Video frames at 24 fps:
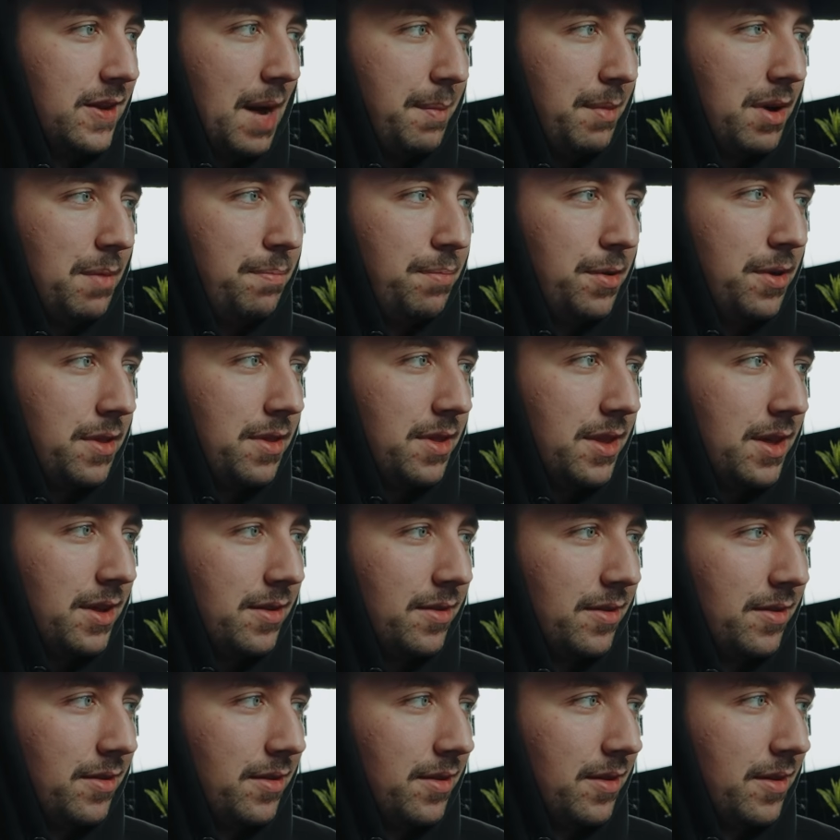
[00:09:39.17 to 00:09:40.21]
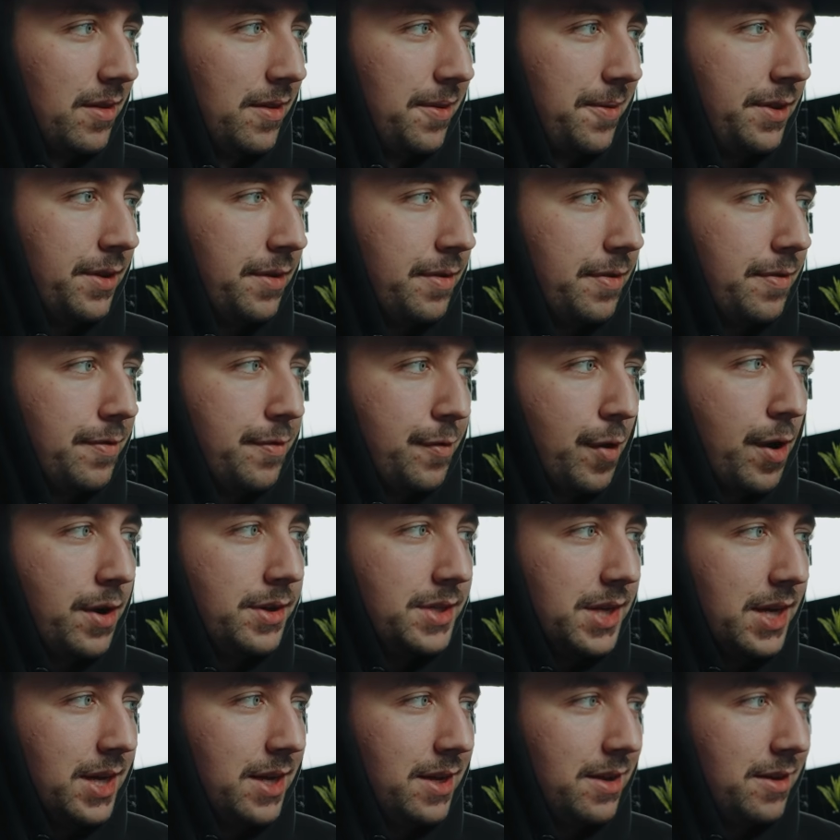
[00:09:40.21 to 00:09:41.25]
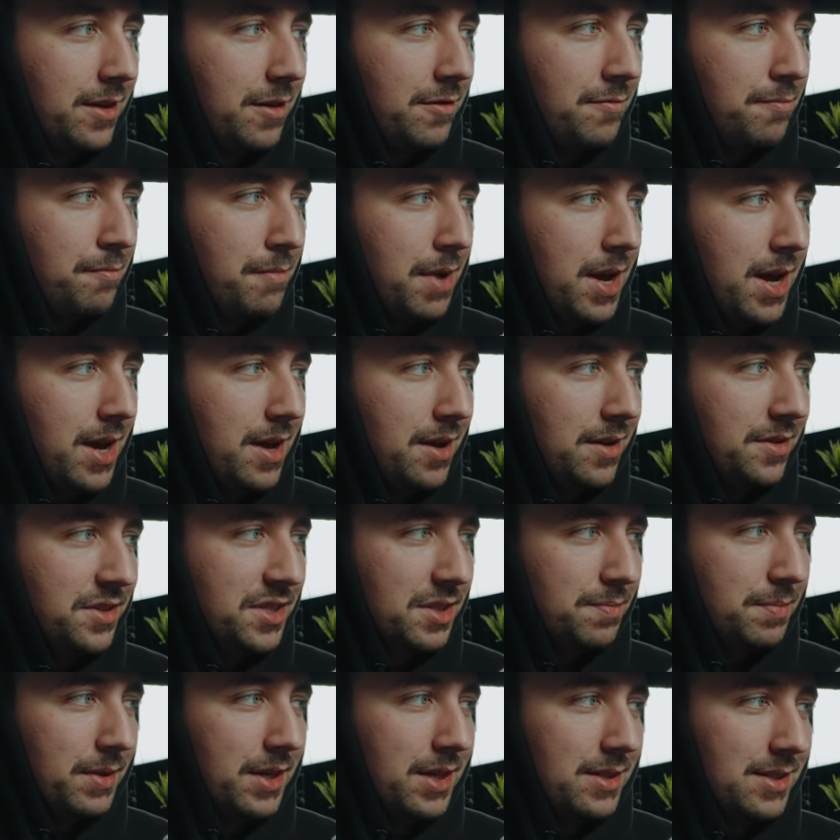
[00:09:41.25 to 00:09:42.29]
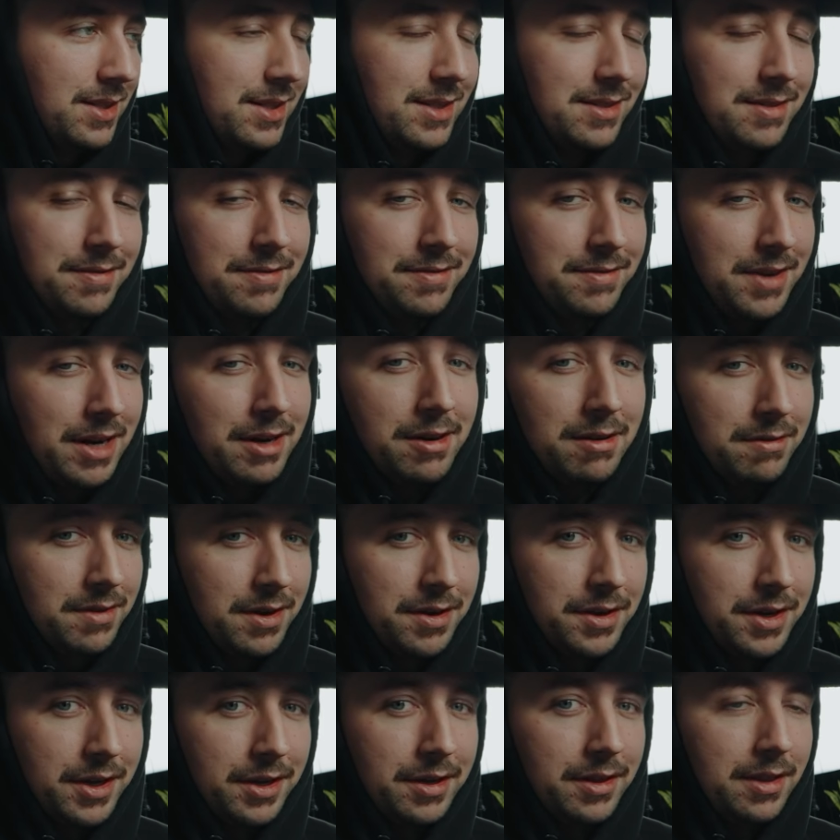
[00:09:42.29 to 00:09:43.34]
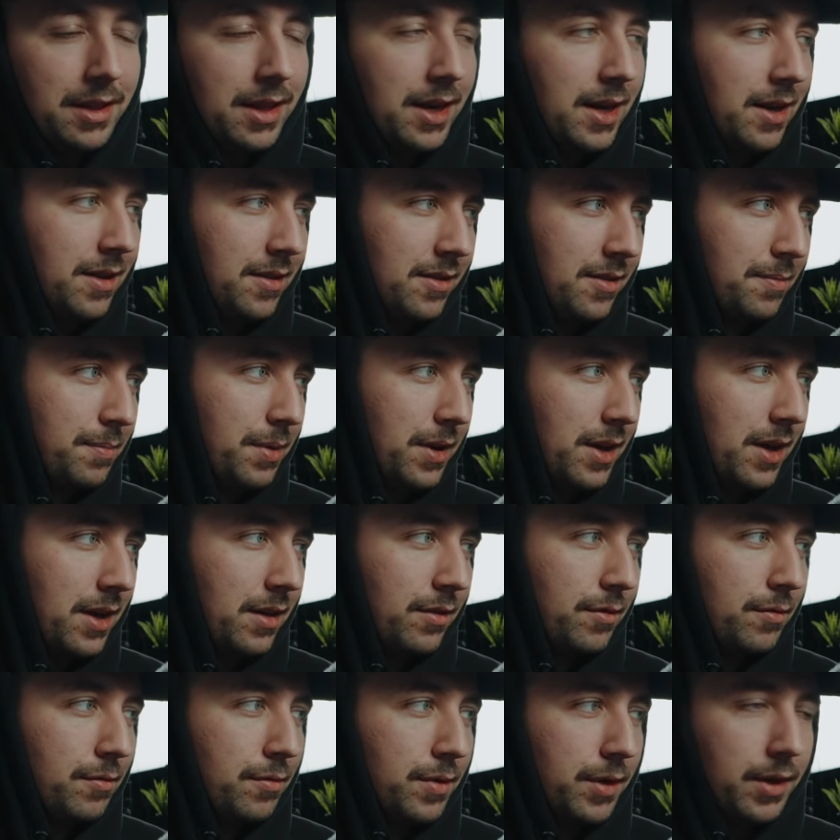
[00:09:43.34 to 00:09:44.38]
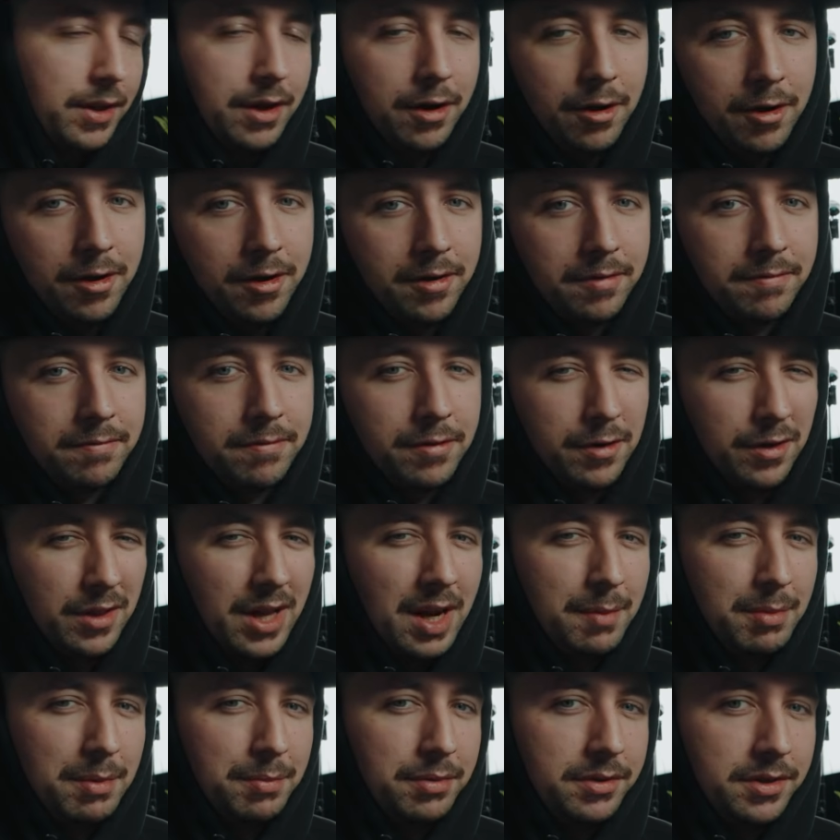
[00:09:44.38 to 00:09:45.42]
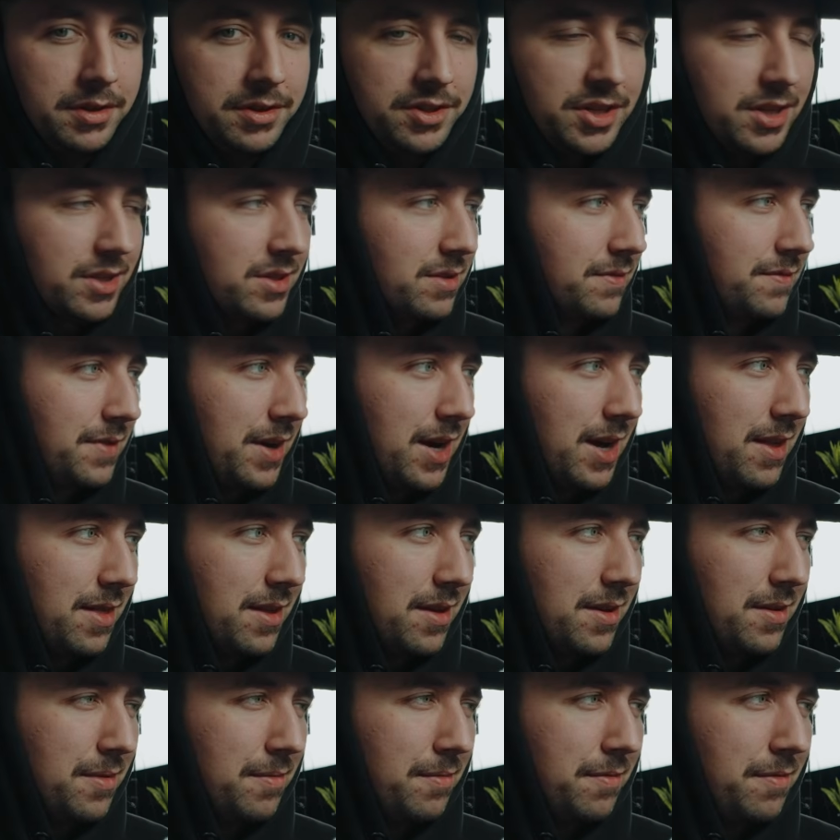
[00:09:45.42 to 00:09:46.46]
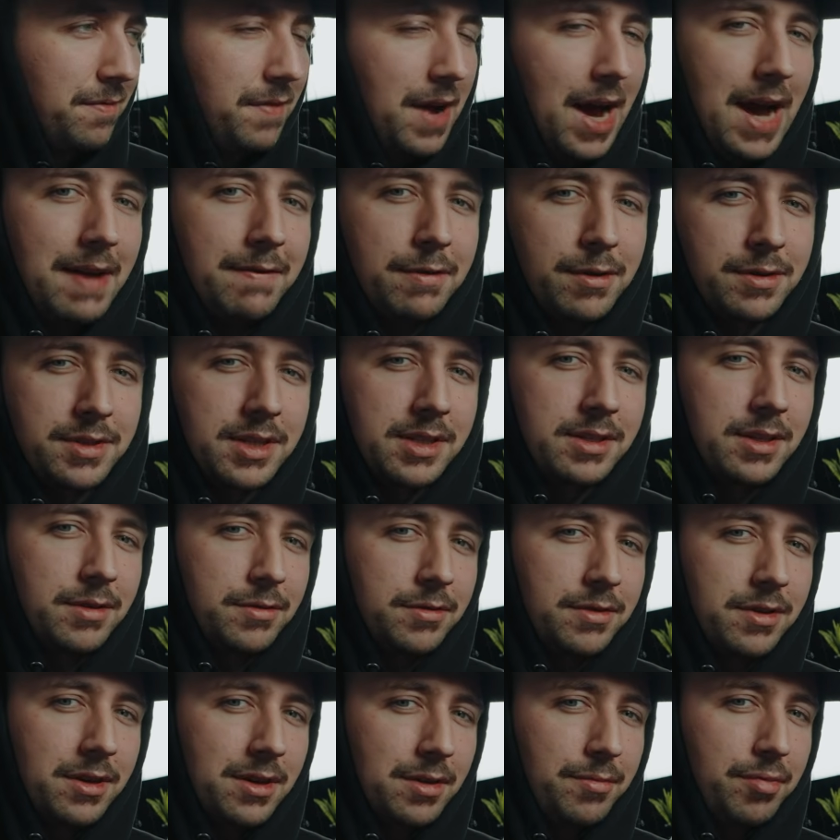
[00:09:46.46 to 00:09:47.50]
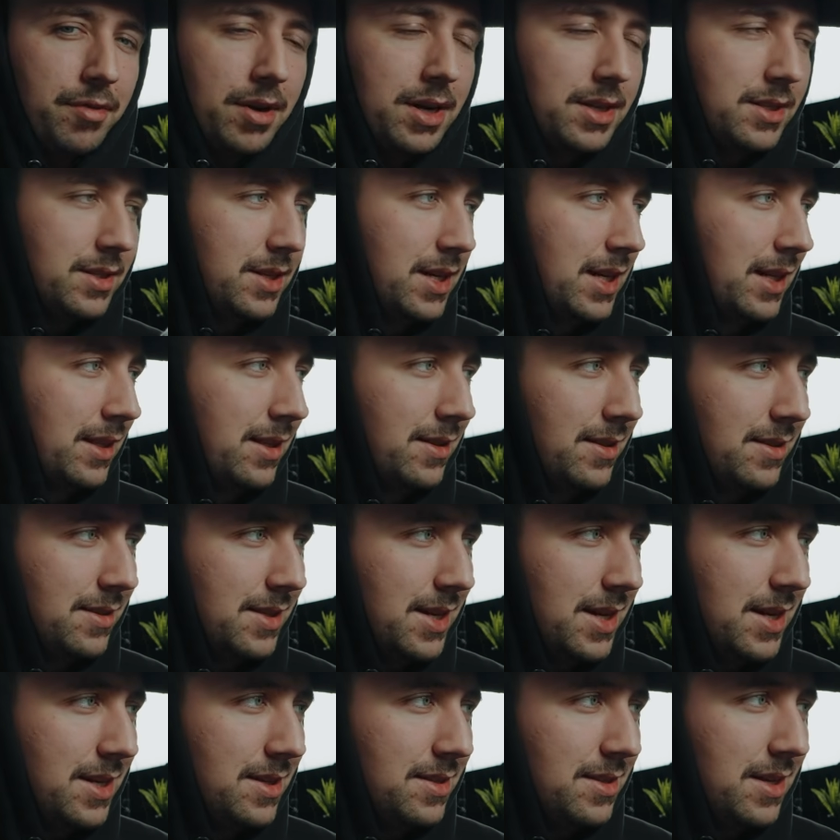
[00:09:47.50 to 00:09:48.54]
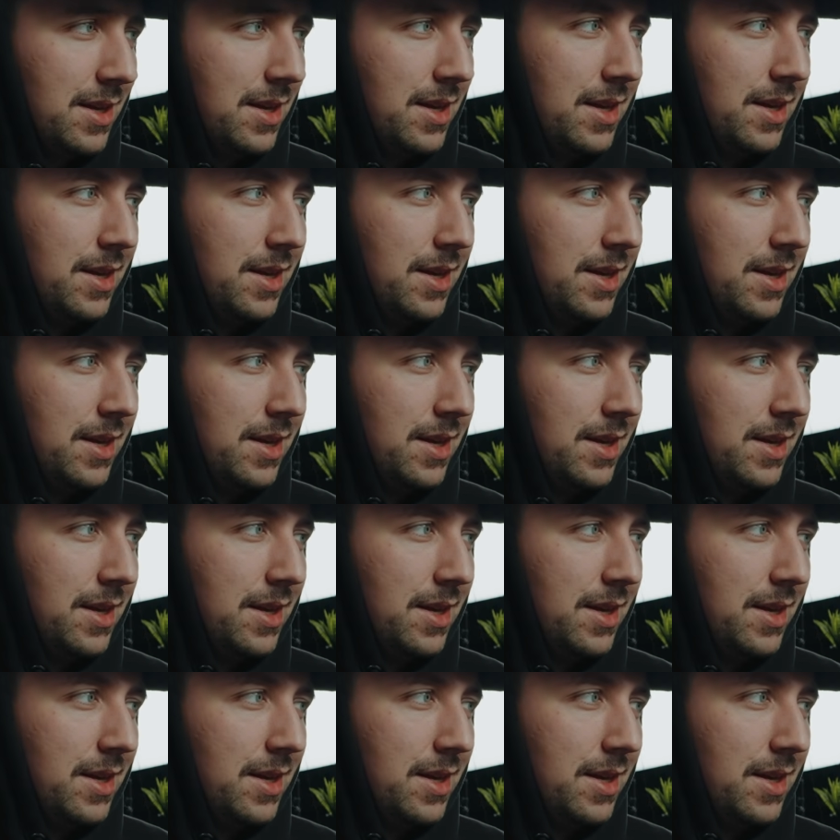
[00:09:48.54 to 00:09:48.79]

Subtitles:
I'm gonna put this on the front end of meh just because it is a very, very good lens, but it's really hard for a lot of people to justify the $500 or $600 price tag that this has.